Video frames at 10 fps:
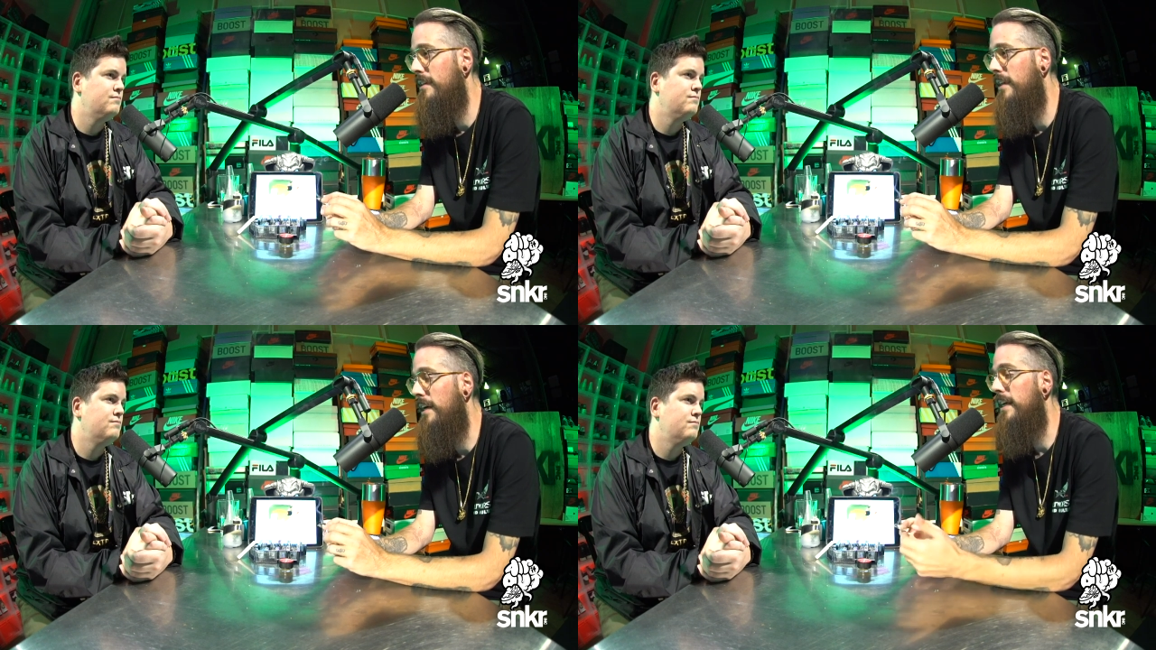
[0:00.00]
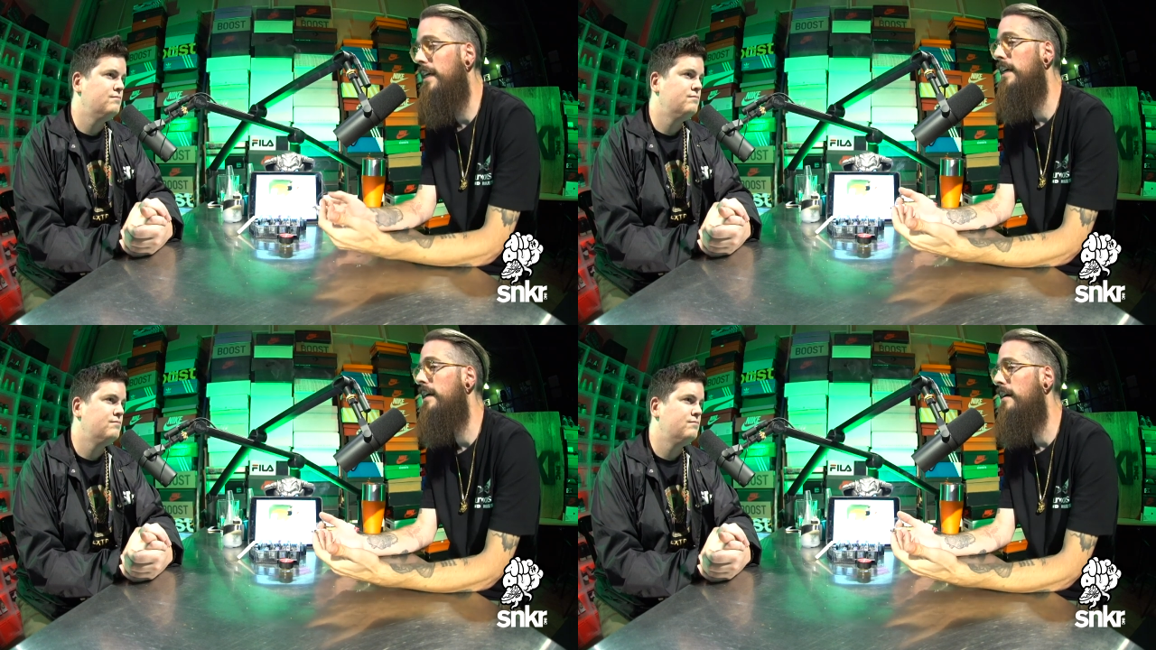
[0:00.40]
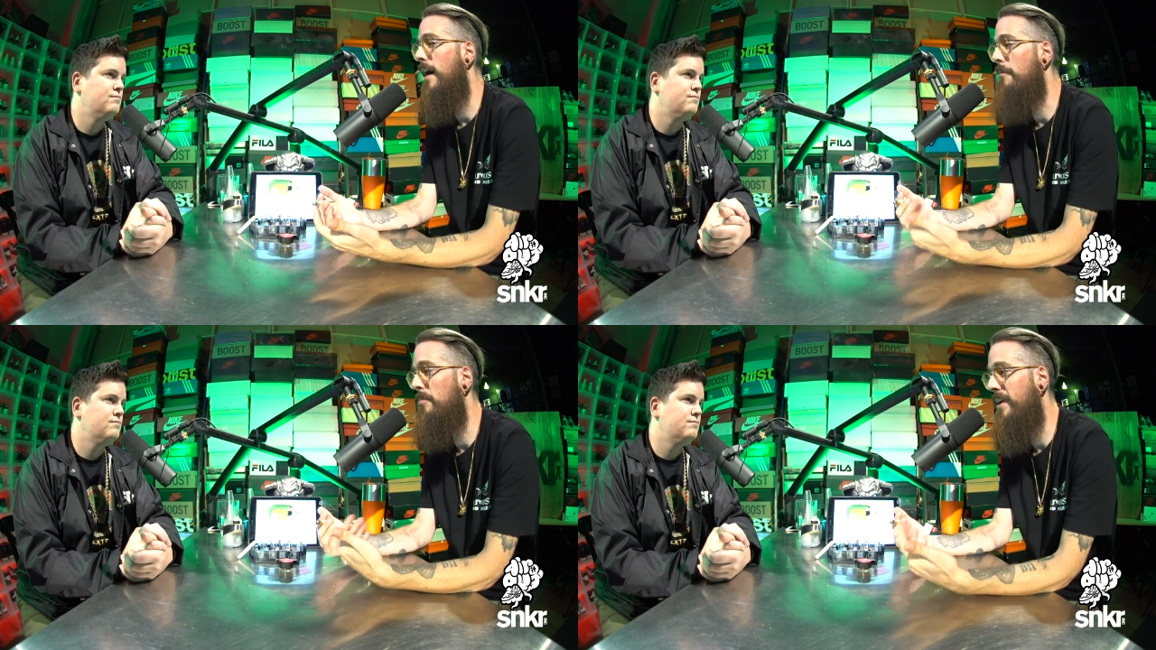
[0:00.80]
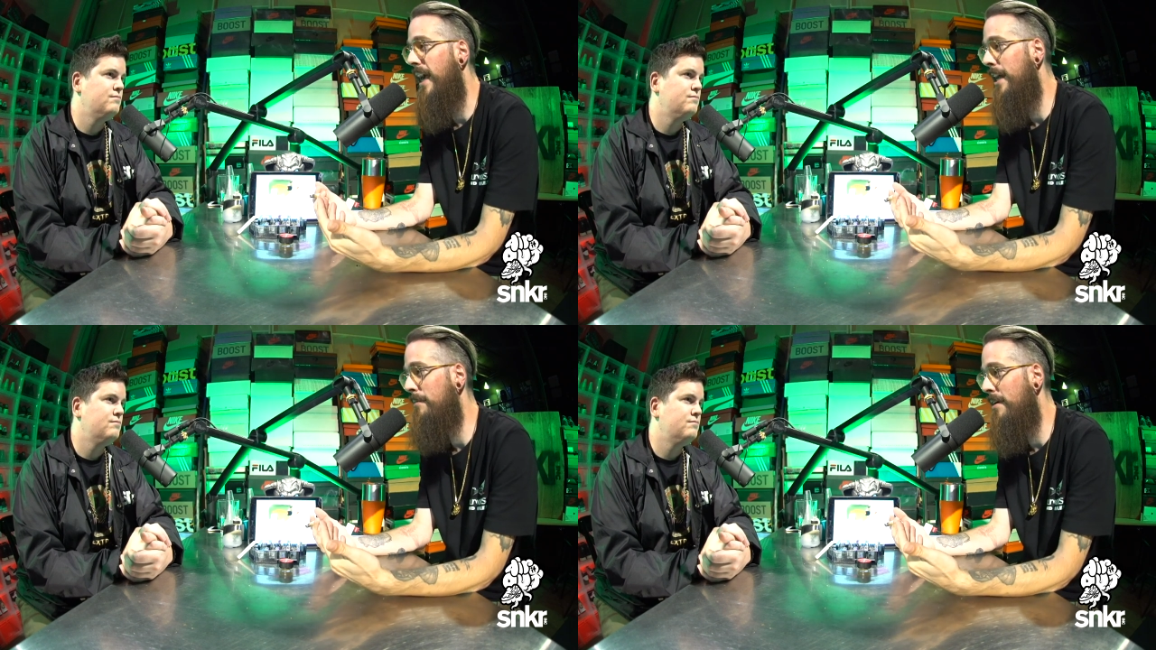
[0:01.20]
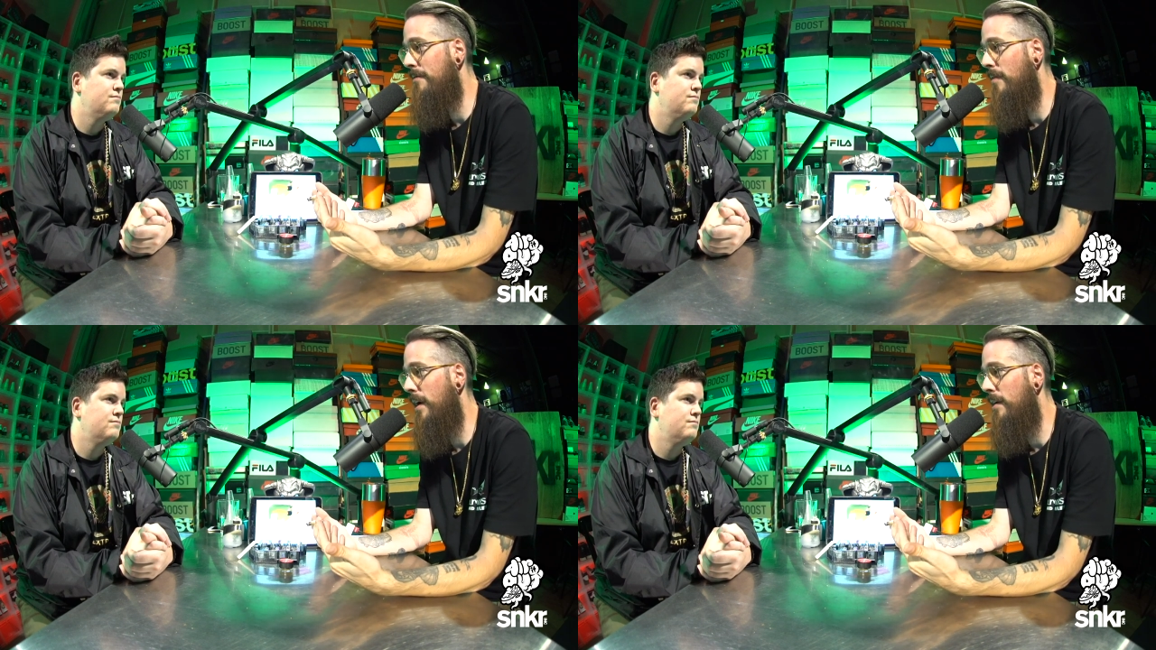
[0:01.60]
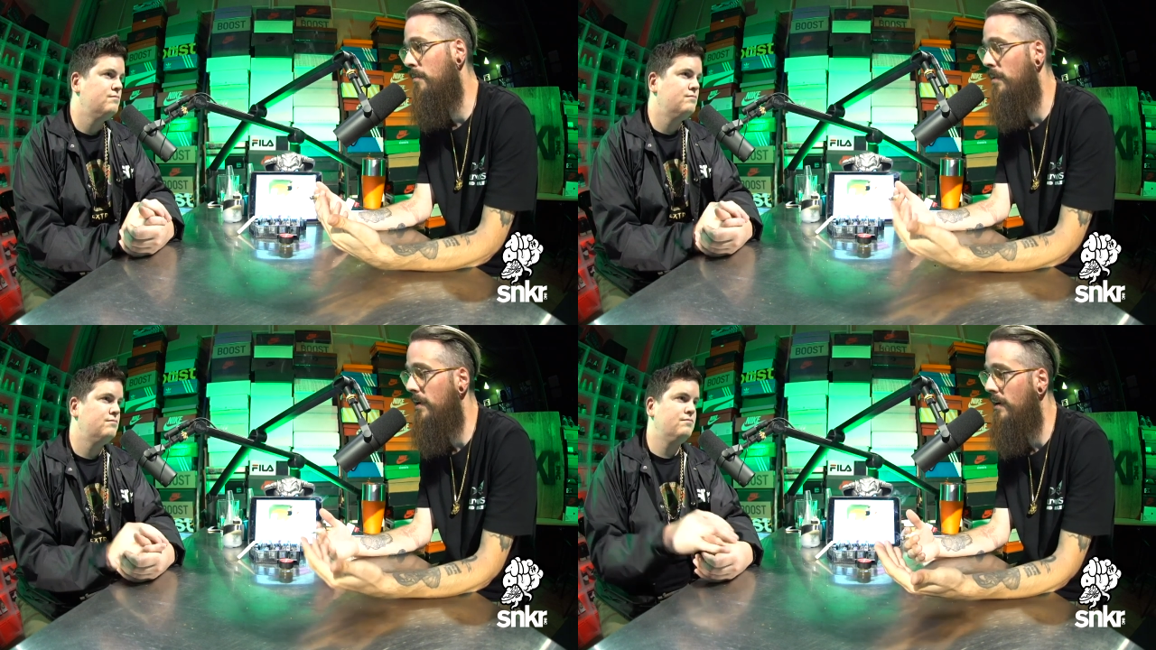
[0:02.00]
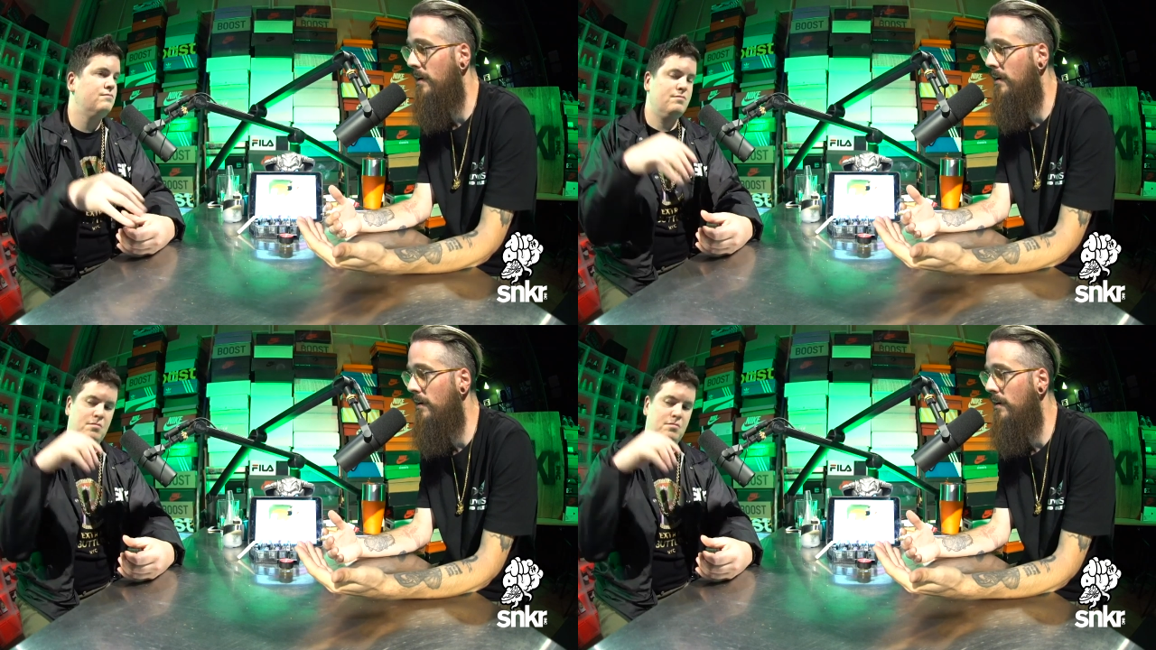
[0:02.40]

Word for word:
Speaker 1: Like, I'm a big anime fan, but